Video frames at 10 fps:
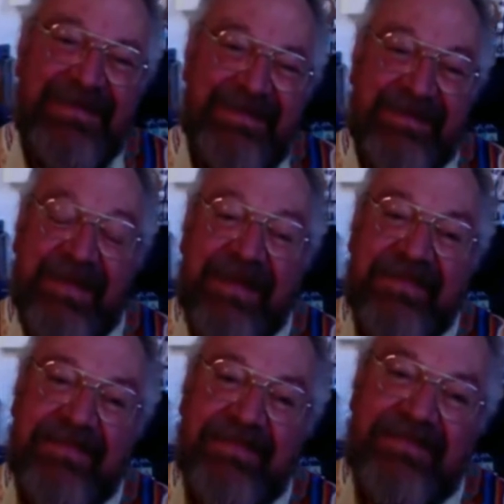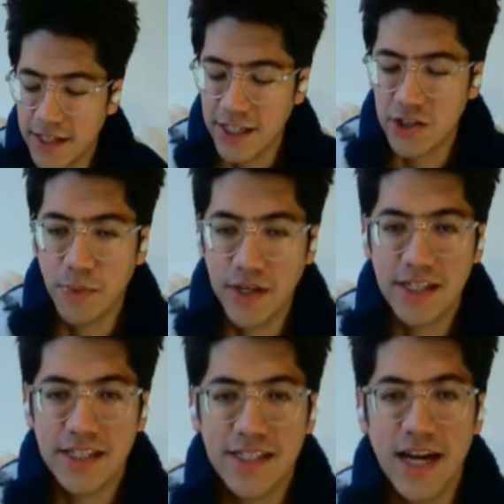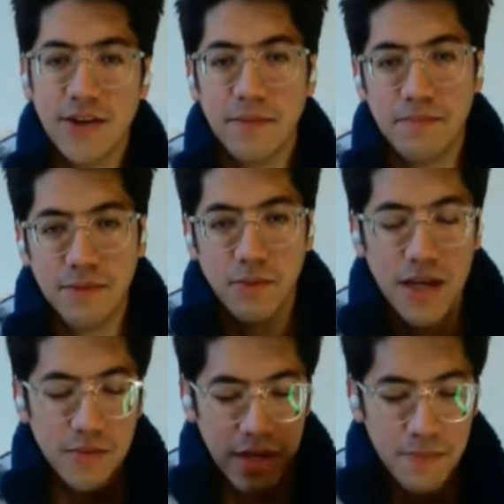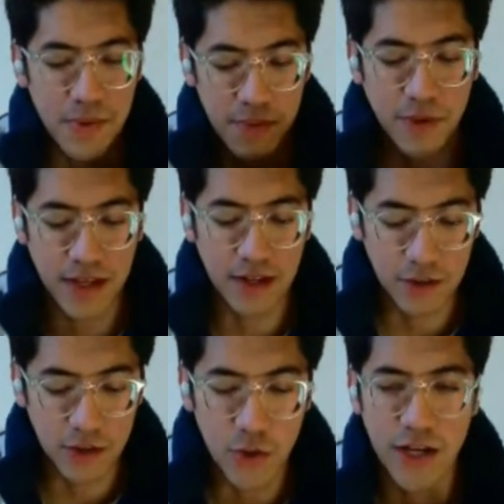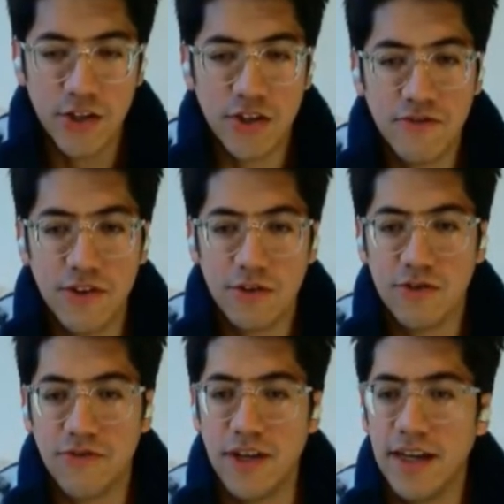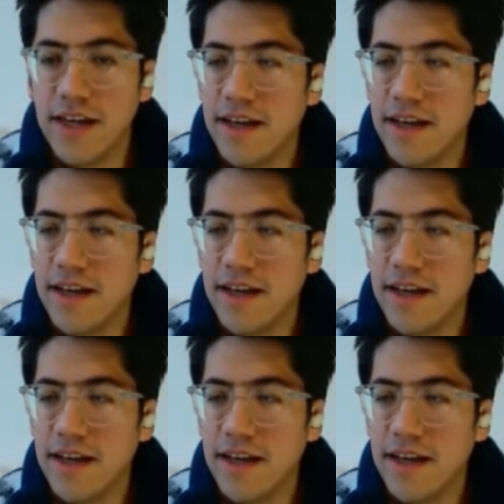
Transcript: So just to point this out, like we people that do ancient philosophy,